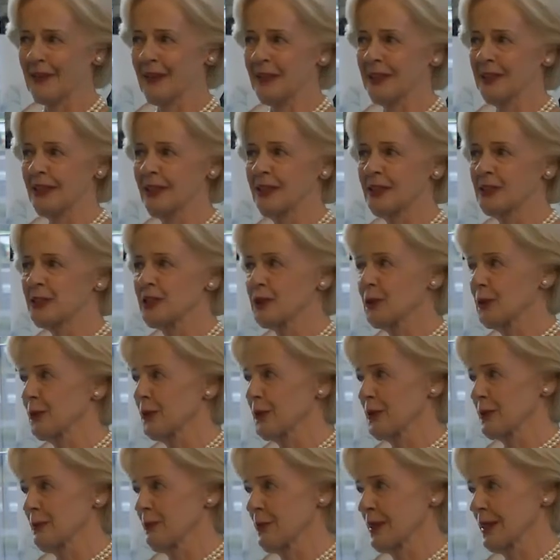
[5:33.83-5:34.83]
I did
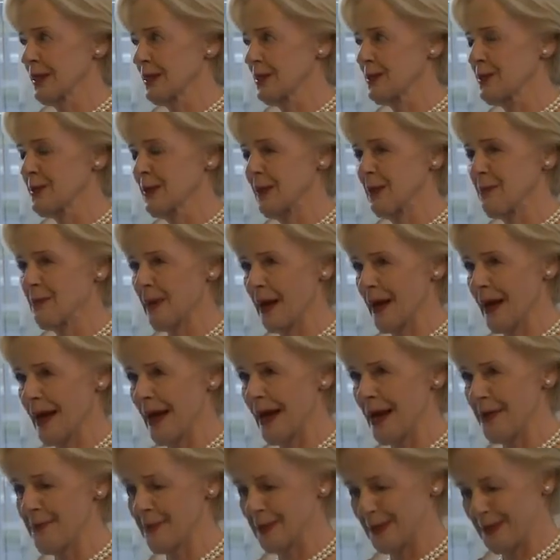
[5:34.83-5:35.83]
assure them that it's not my
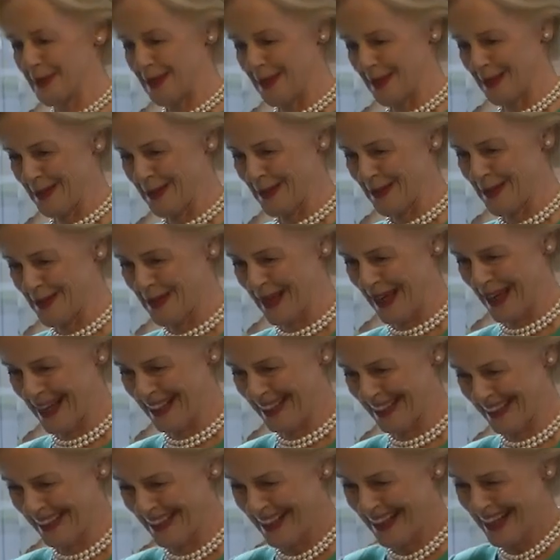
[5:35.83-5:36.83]
habit to do
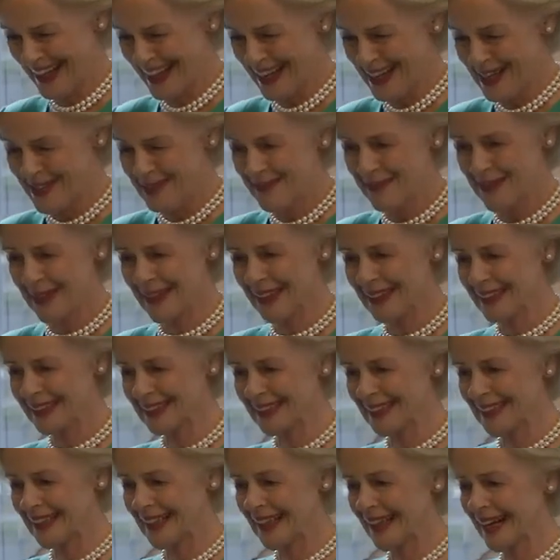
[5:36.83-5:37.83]
that,
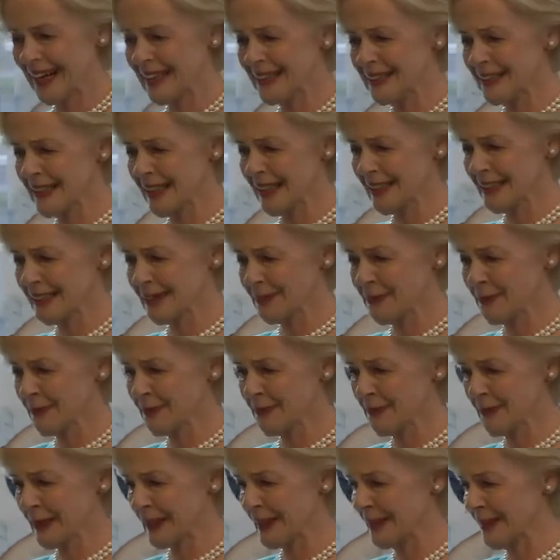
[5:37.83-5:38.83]
but I just
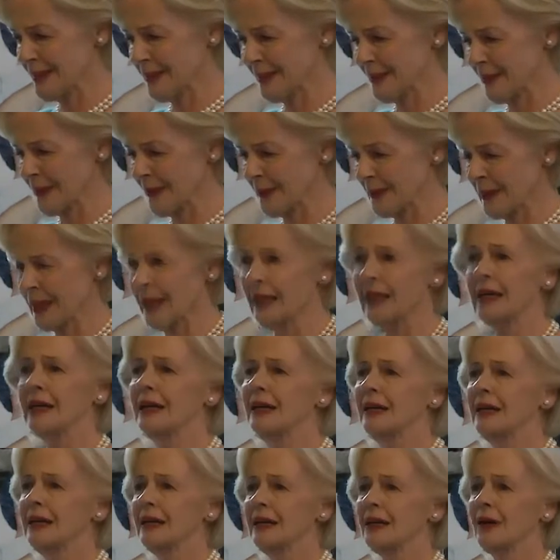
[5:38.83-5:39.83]
reflected on their
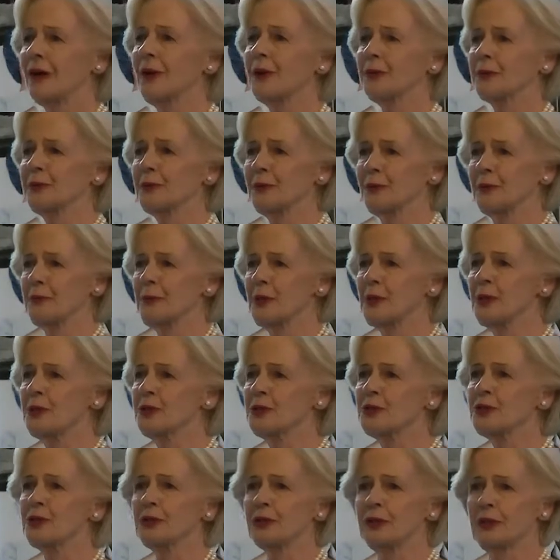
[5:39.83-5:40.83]

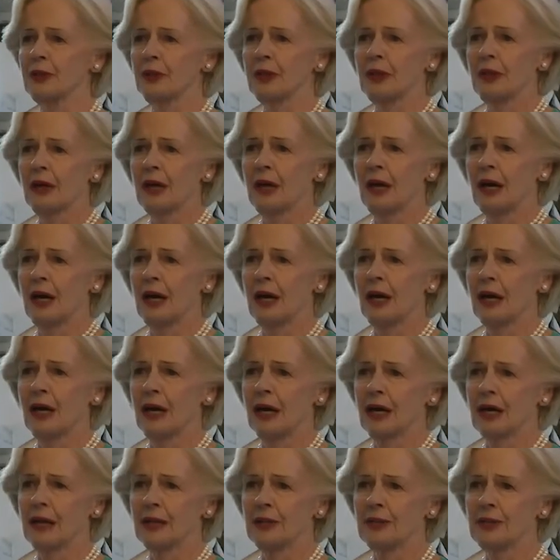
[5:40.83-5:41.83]
contribution
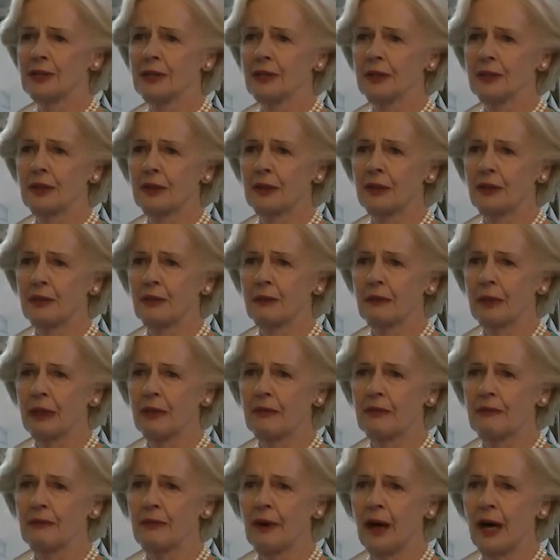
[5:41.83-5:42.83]
to
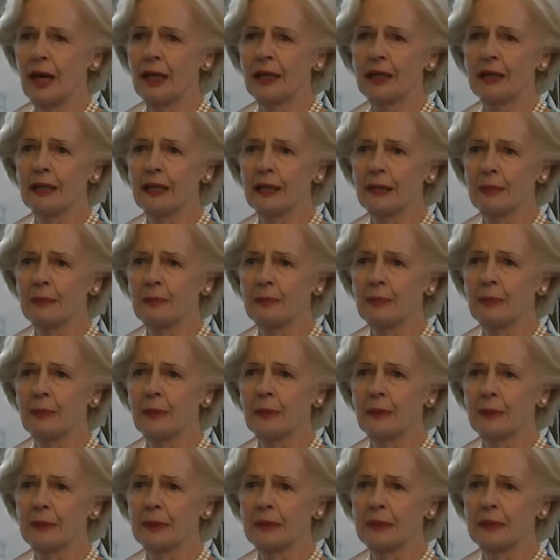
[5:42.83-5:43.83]
a vitally
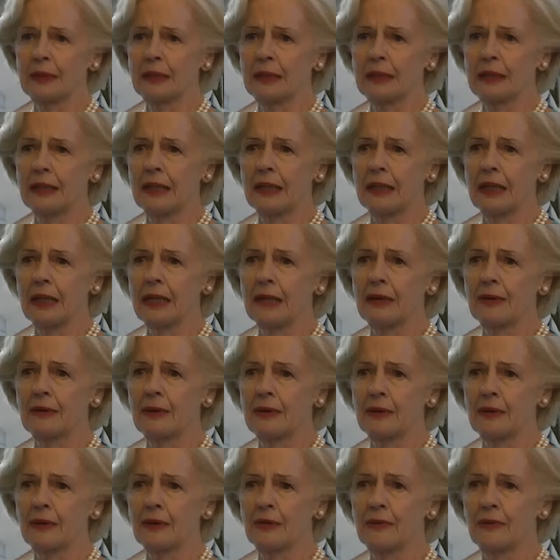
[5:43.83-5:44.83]
important
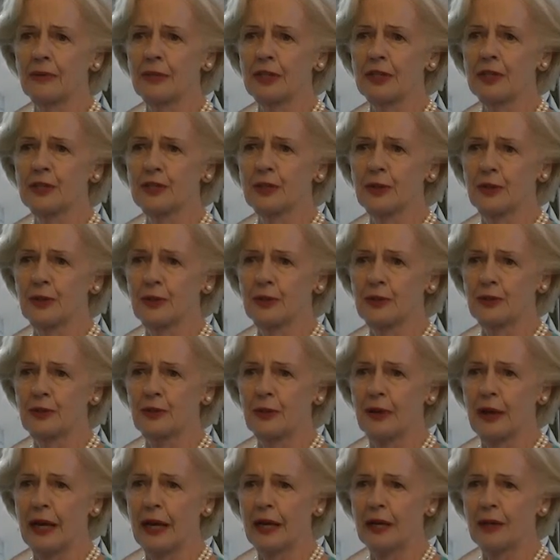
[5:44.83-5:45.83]
area of research
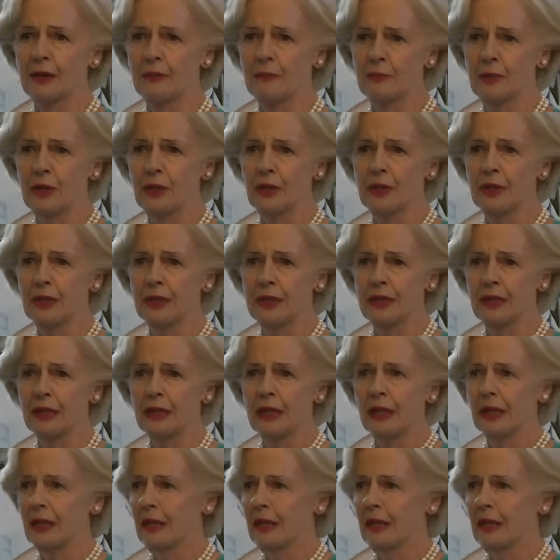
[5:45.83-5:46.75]
for our community,